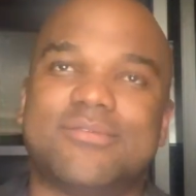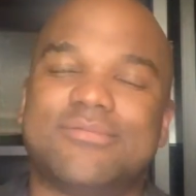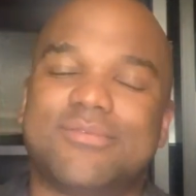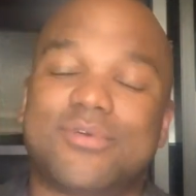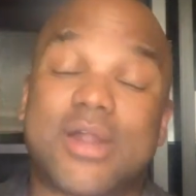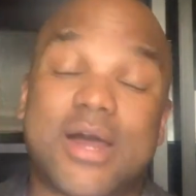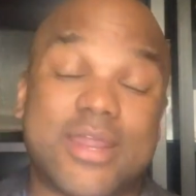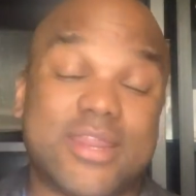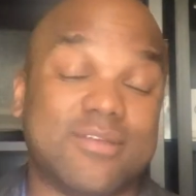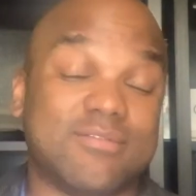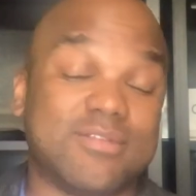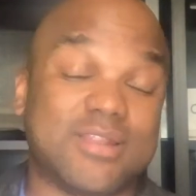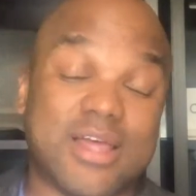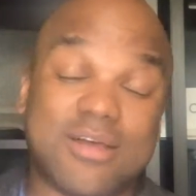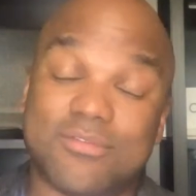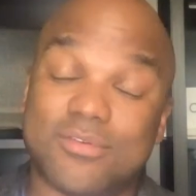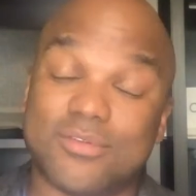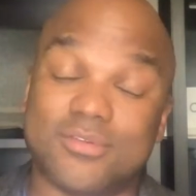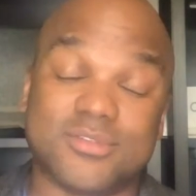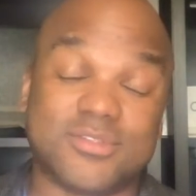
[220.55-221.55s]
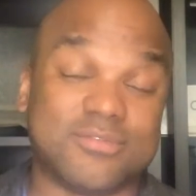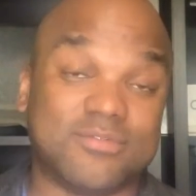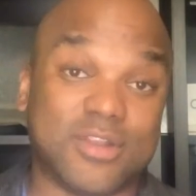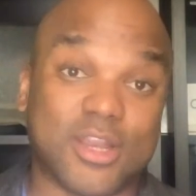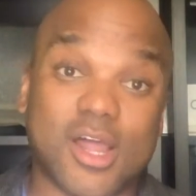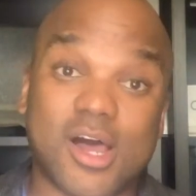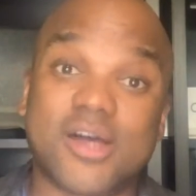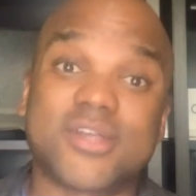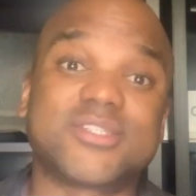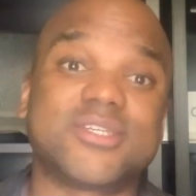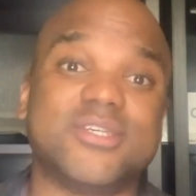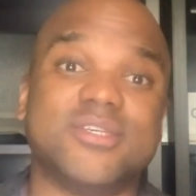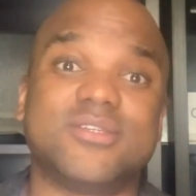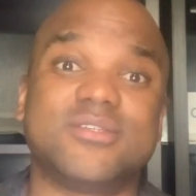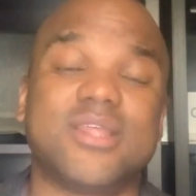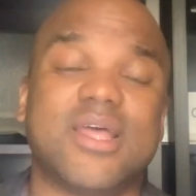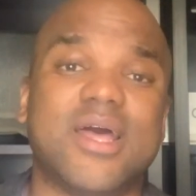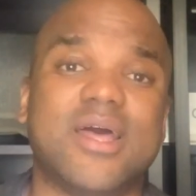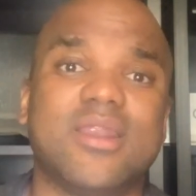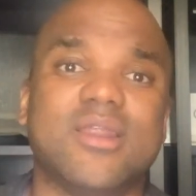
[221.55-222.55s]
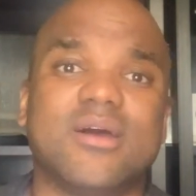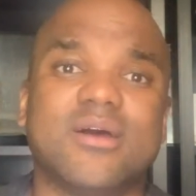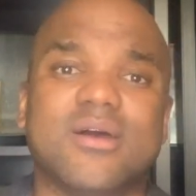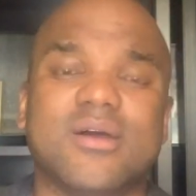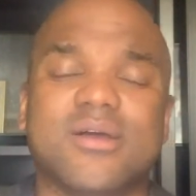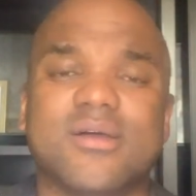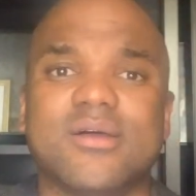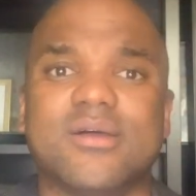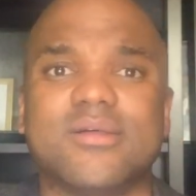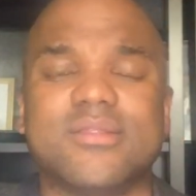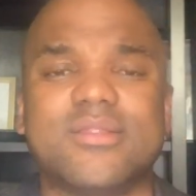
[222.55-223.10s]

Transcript: variety of levels of losses that uh,